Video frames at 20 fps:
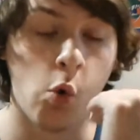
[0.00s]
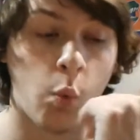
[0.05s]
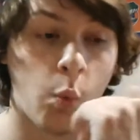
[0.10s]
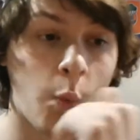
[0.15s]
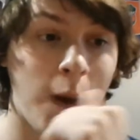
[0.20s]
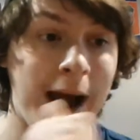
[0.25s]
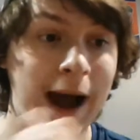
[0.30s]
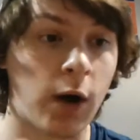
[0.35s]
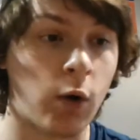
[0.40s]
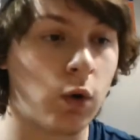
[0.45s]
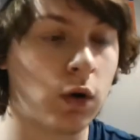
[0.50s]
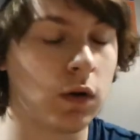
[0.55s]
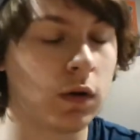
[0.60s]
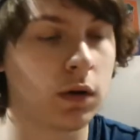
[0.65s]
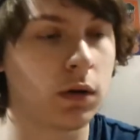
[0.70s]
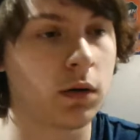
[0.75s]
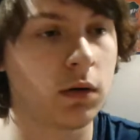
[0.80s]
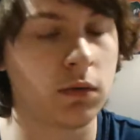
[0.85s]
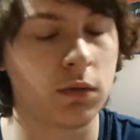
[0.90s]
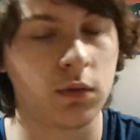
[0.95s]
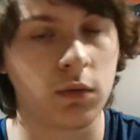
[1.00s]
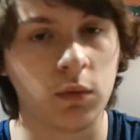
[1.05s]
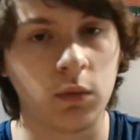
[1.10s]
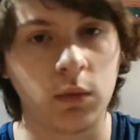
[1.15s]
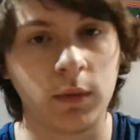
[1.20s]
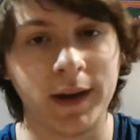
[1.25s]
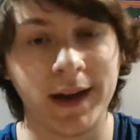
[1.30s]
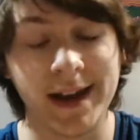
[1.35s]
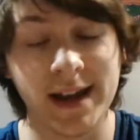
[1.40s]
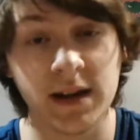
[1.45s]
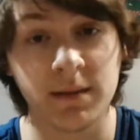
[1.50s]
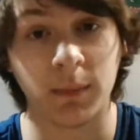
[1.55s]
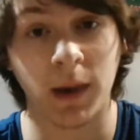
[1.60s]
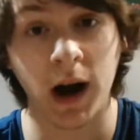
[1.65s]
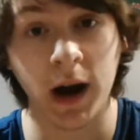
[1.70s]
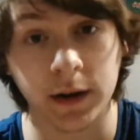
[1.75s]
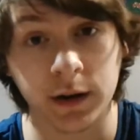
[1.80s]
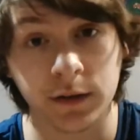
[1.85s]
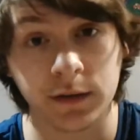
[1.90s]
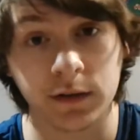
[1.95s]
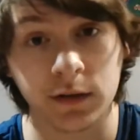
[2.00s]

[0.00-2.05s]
Wow. A-.